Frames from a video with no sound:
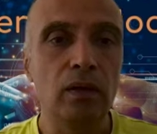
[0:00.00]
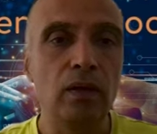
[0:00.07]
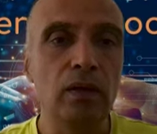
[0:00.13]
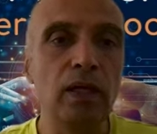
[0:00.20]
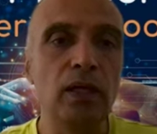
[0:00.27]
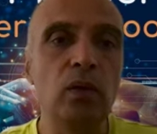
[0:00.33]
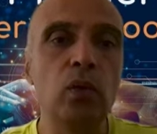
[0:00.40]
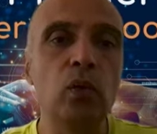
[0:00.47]

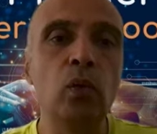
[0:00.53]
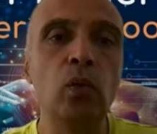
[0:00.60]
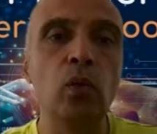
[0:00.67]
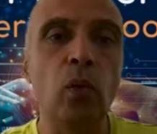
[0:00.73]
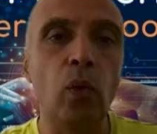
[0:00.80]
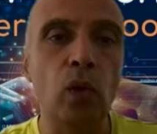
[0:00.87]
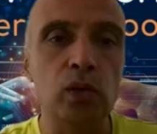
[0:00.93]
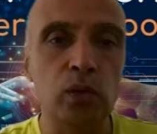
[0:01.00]
need to
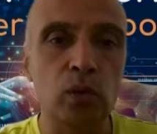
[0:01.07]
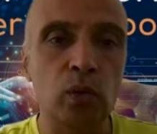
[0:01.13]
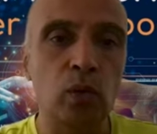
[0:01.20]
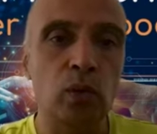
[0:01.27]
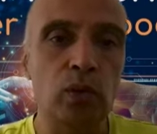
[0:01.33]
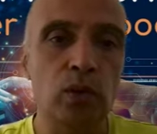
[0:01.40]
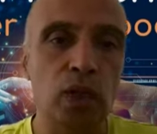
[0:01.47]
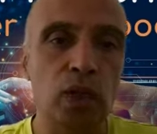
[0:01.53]

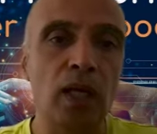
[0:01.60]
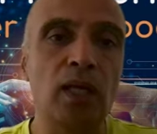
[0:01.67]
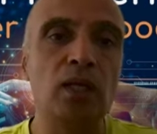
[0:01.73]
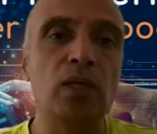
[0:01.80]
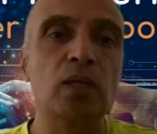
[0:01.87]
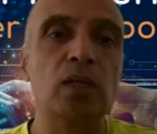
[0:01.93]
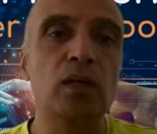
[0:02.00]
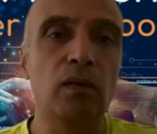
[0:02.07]
also
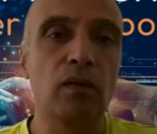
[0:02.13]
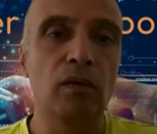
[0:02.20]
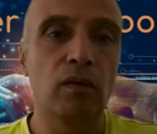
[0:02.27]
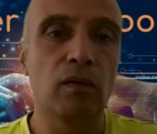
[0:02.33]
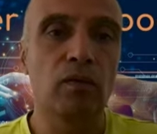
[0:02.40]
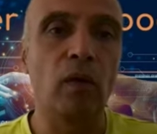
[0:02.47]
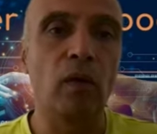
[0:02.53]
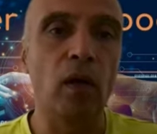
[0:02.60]
change
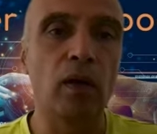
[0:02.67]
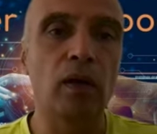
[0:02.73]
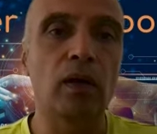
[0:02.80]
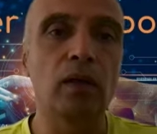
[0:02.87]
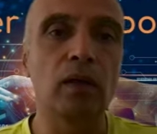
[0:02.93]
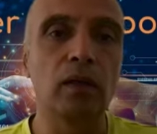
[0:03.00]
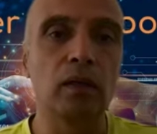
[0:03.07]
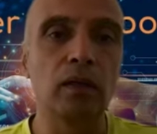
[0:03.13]

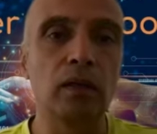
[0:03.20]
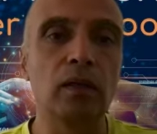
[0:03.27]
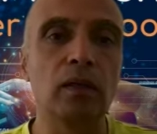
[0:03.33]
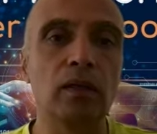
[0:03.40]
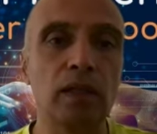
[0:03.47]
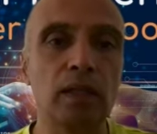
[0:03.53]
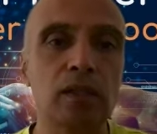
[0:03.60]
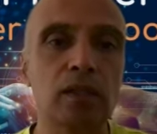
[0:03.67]
for
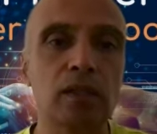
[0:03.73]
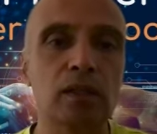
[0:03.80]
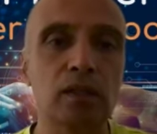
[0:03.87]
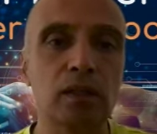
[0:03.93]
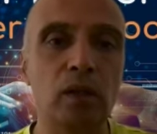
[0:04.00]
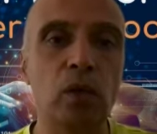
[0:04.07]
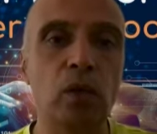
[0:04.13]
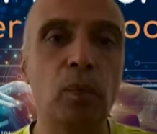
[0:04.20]

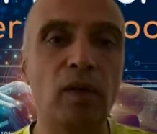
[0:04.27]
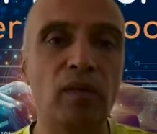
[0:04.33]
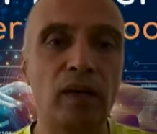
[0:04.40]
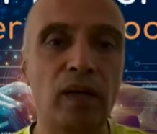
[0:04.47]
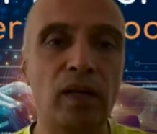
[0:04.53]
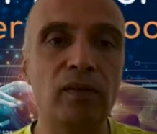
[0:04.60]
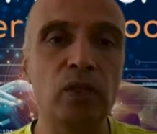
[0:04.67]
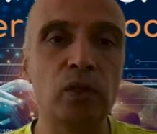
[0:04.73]
this group of
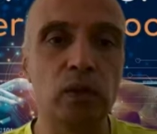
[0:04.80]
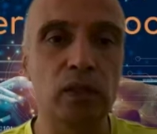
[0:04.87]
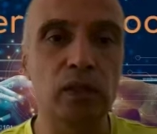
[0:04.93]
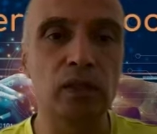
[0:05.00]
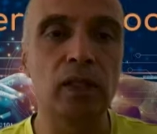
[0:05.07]
individuals.